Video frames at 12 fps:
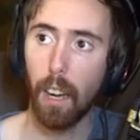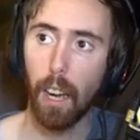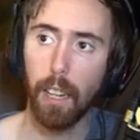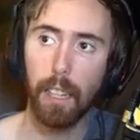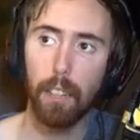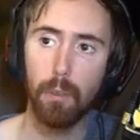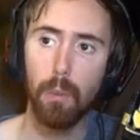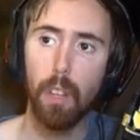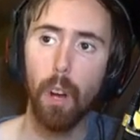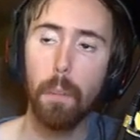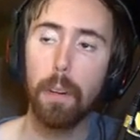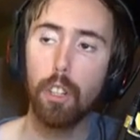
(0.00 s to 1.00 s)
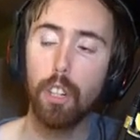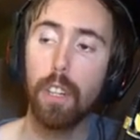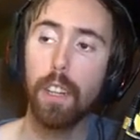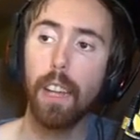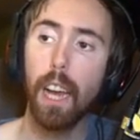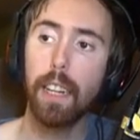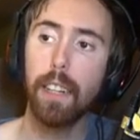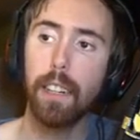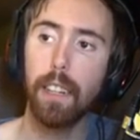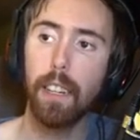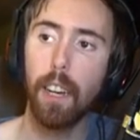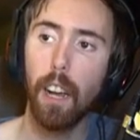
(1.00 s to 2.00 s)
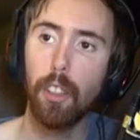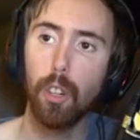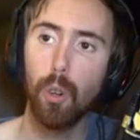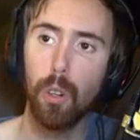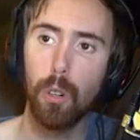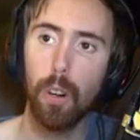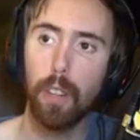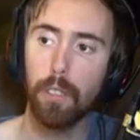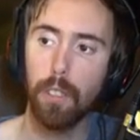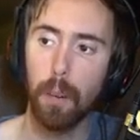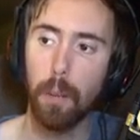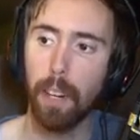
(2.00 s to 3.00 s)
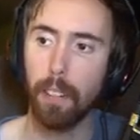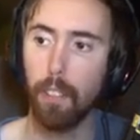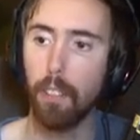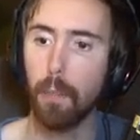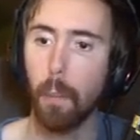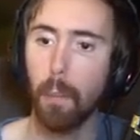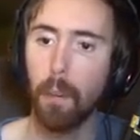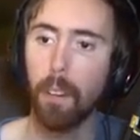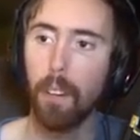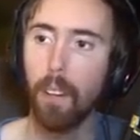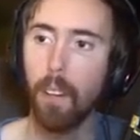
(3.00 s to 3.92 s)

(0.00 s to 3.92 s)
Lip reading: I guess, no, I mean, she did that in the Lordron cinematic too, remember?